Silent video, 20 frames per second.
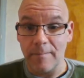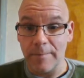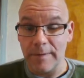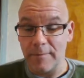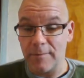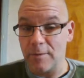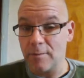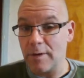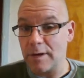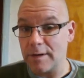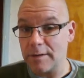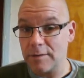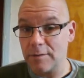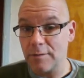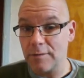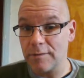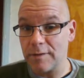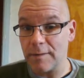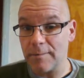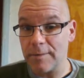If you want to
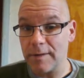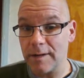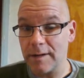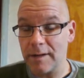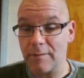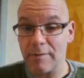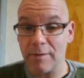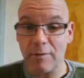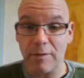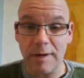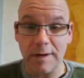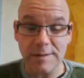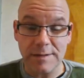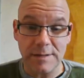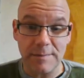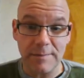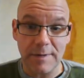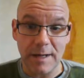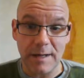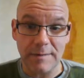do something that requires
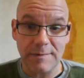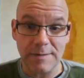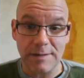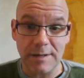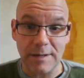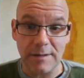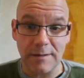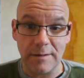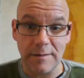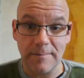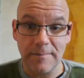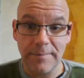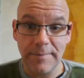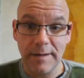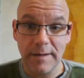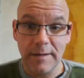some kind of skill,